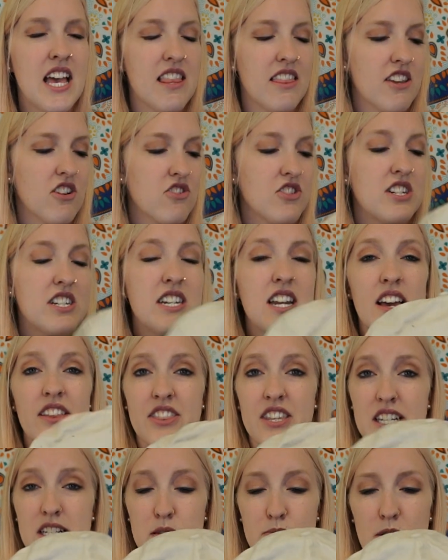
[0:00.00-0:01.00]
There's
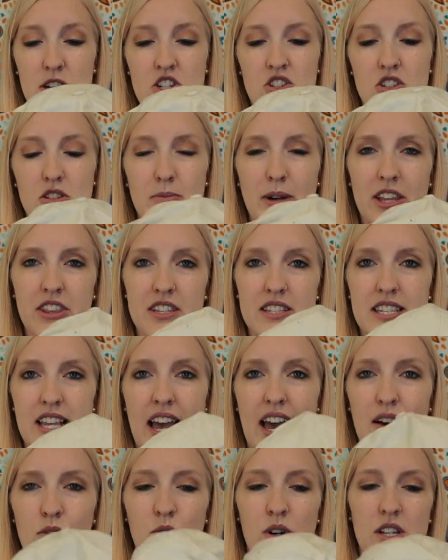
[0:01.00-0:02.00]
nothing special about this
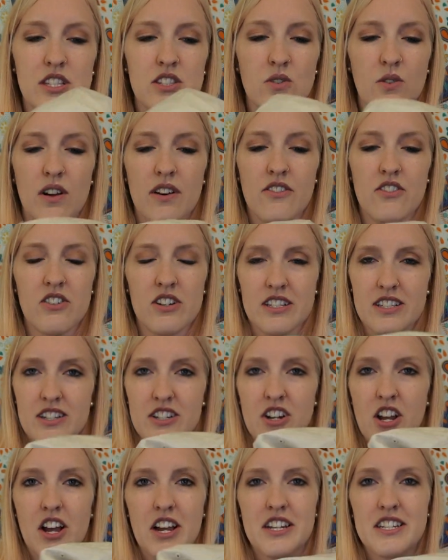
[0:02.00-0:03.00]
hat whatsoever. It's
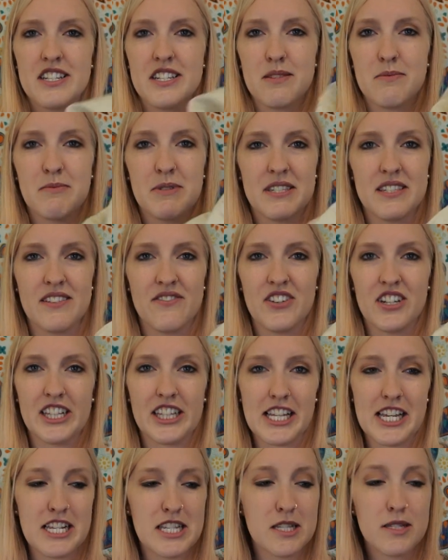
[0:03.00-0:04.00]
not
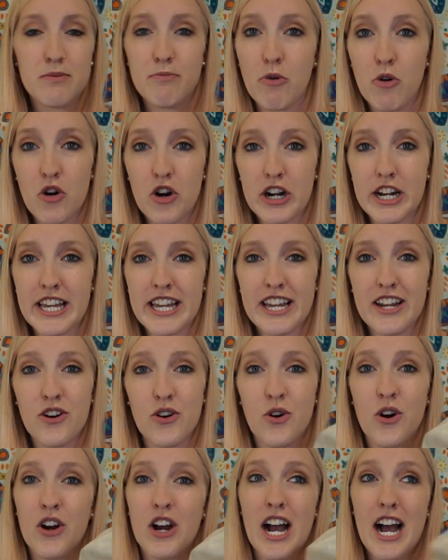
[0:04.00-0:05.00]
specifically sporty
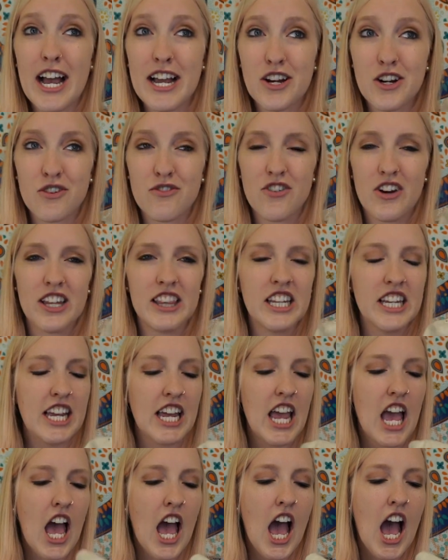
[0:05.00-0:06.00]
or hiker friendly.